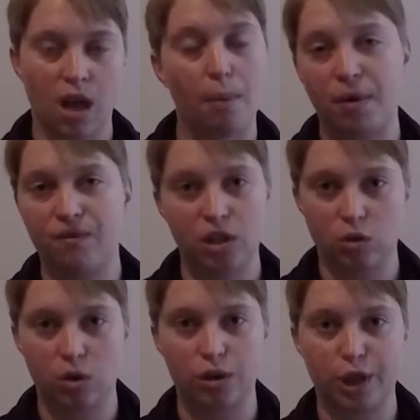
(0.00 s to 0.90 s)
I'm a
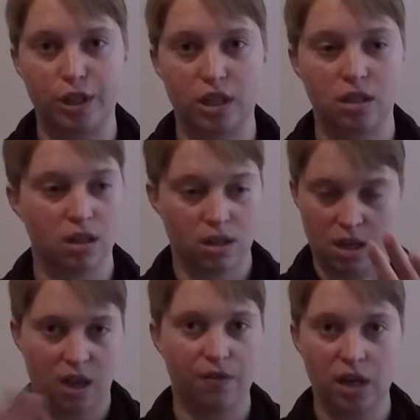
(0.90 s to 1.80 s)
visual learner.
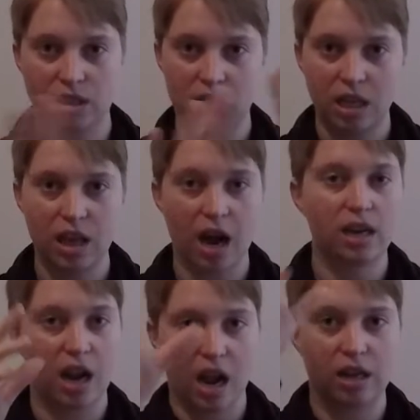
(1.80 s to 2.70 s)
If I see
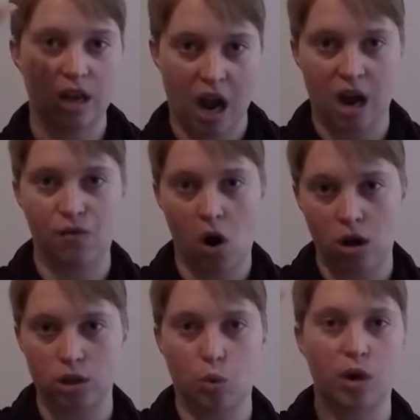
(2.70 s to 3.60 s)
that and have
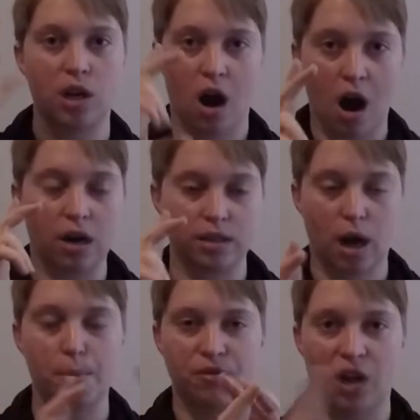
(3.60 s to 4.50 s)
auditory on
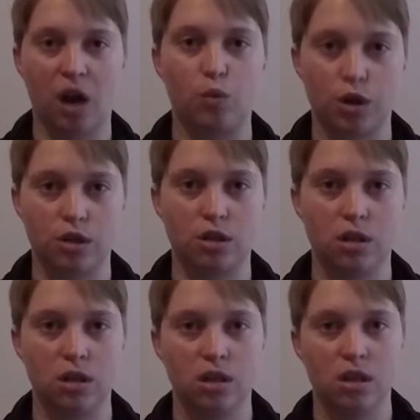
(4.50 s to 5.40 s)
top of that word,
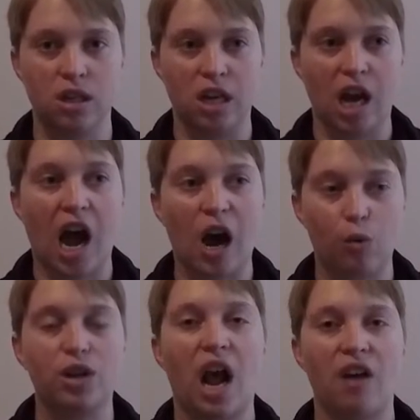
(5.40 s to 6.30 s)
I
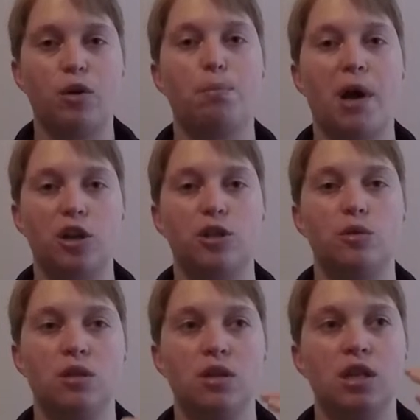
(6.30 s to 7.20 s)
would have a
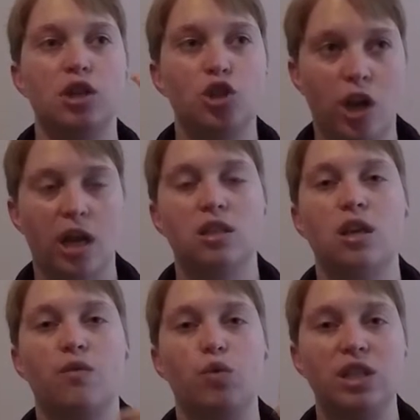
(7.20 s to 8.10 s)
better
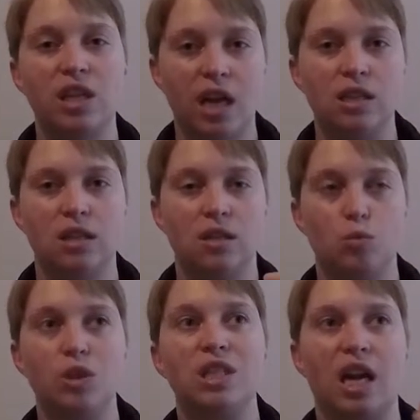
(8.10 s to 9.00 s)
chance at
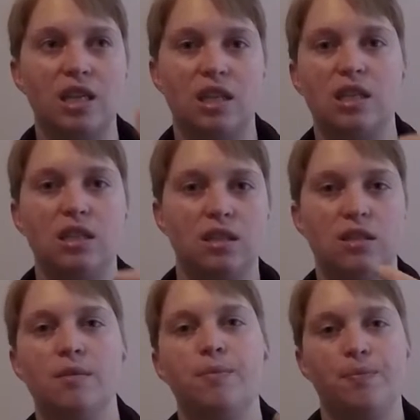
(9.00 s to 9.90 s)
retending
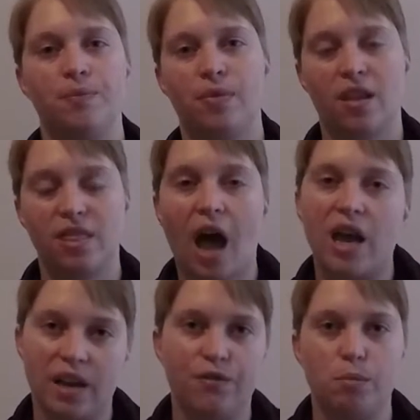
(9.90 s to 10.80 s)

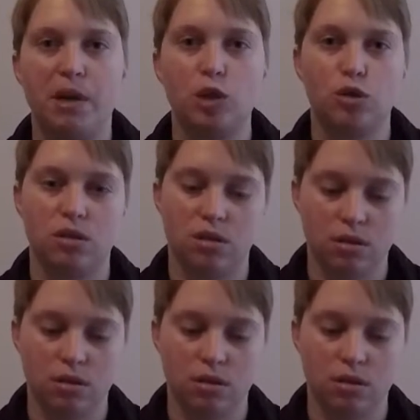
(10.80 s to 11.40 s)
that information.